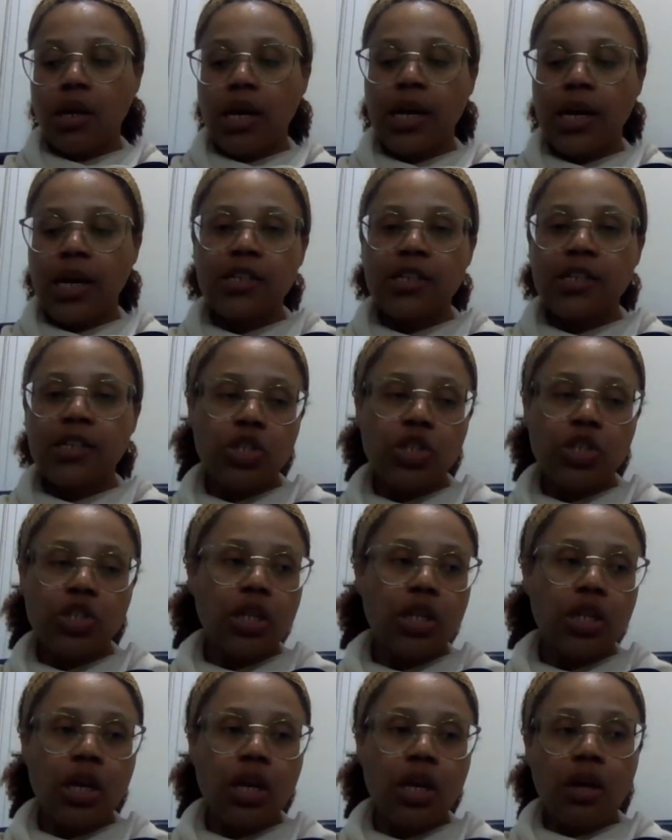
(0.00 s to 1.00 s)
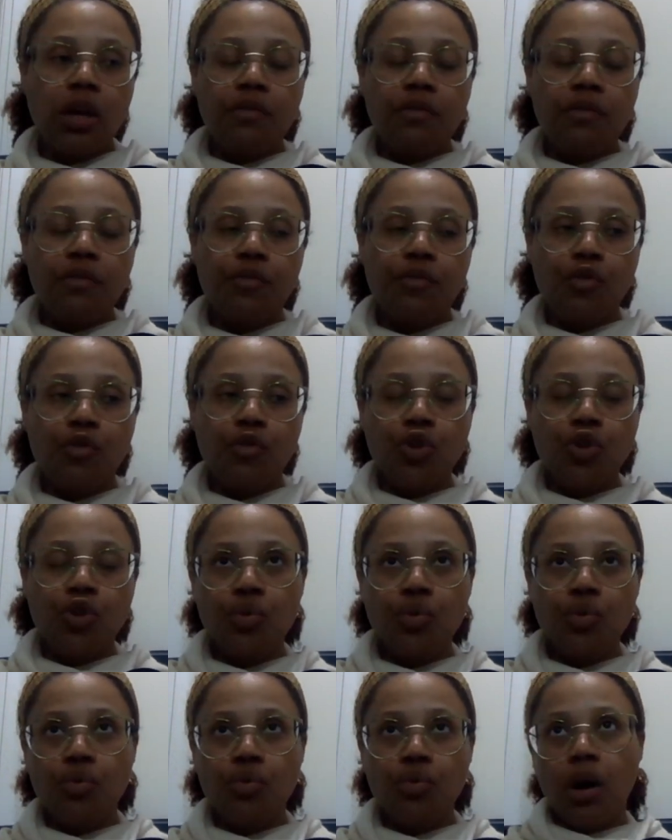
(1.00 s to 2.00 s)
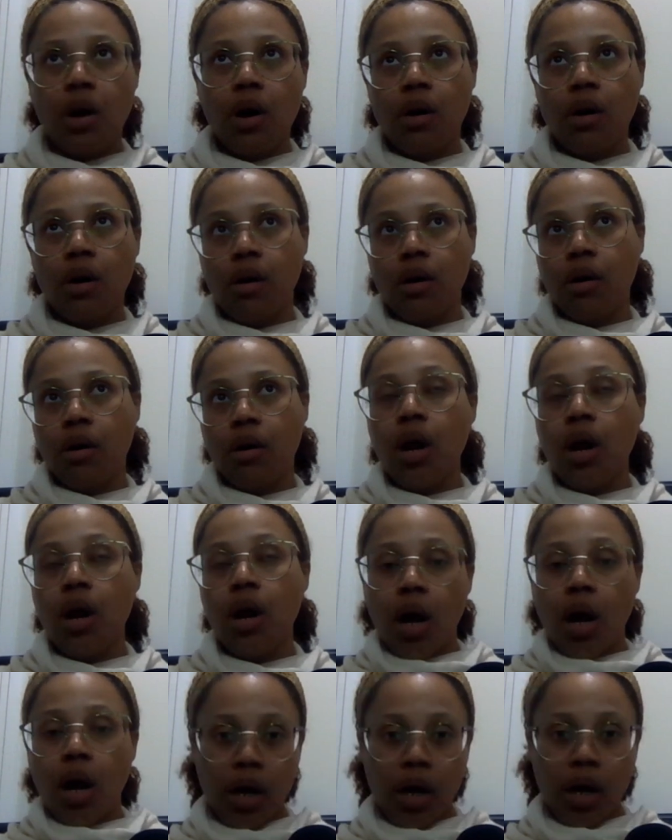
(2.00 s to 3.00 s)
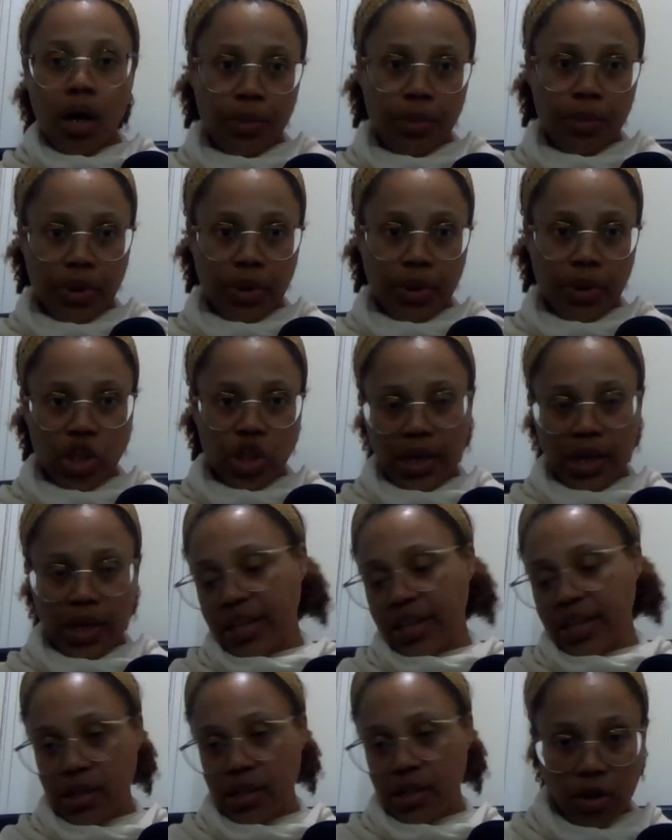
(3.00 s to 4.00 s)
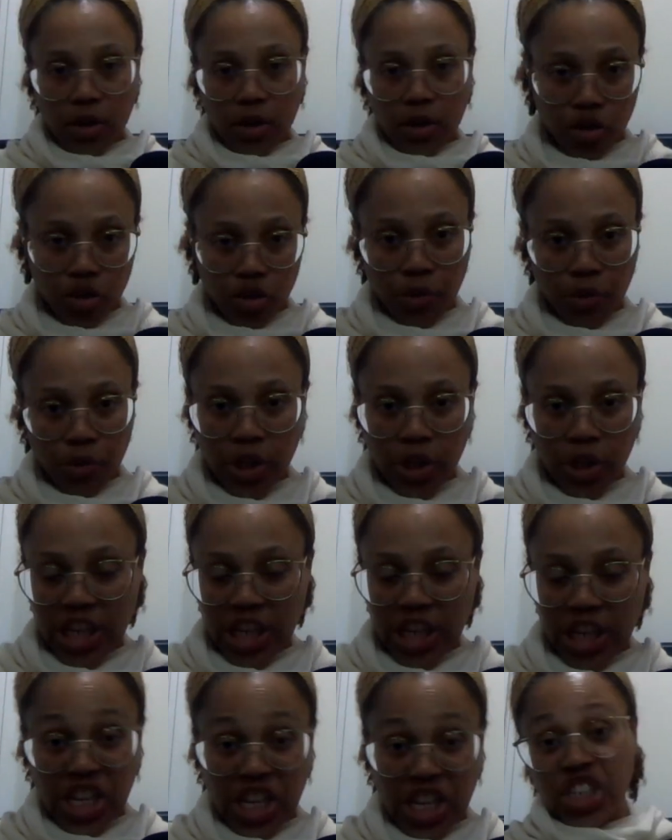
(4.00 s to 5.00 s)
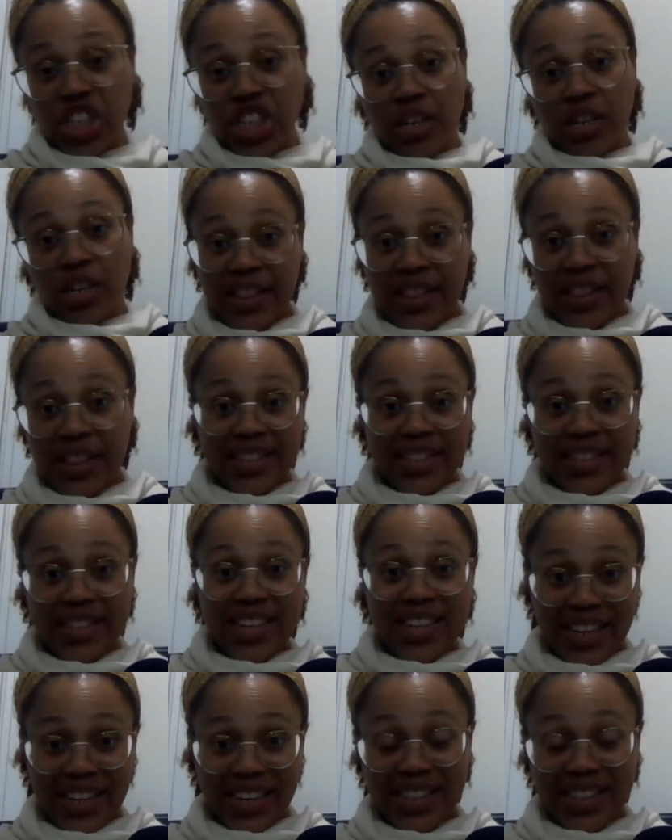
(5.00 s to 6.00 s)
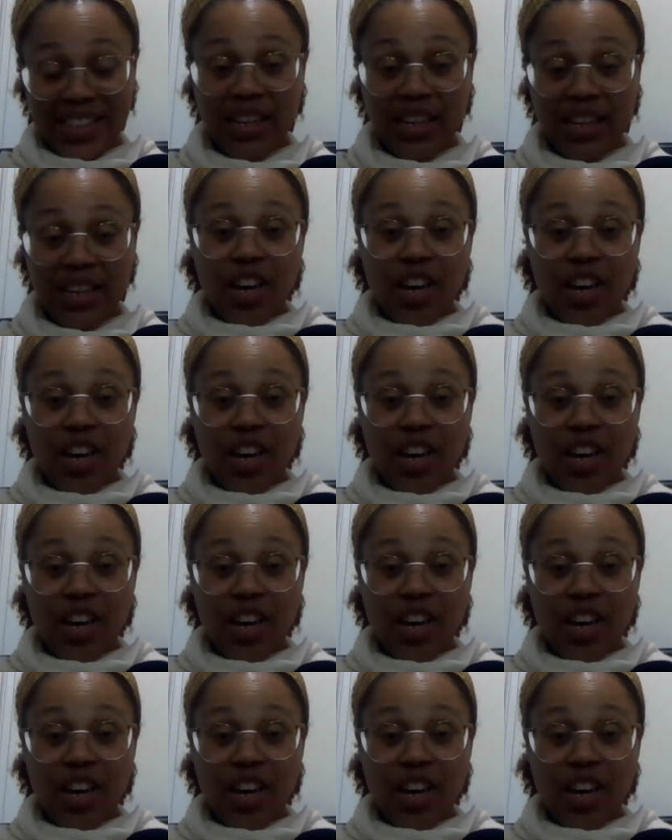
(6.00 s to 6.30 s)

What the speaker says: especially if you are on a project, let's say in a construction project, and you're sharing the site.